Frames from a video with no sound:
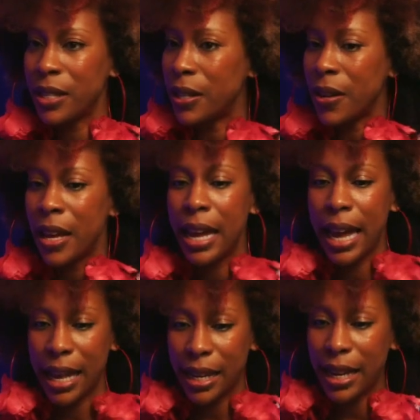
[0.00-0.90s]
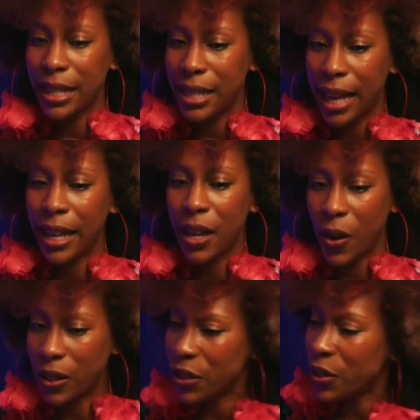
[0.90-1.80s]
And the next day I get
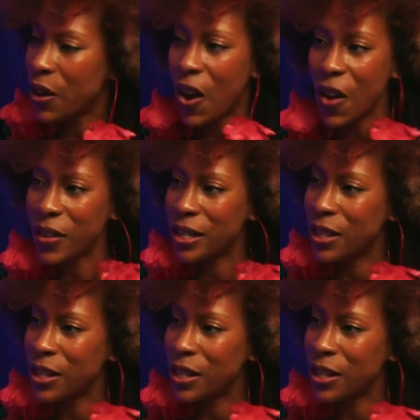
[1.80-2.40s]
called into her office,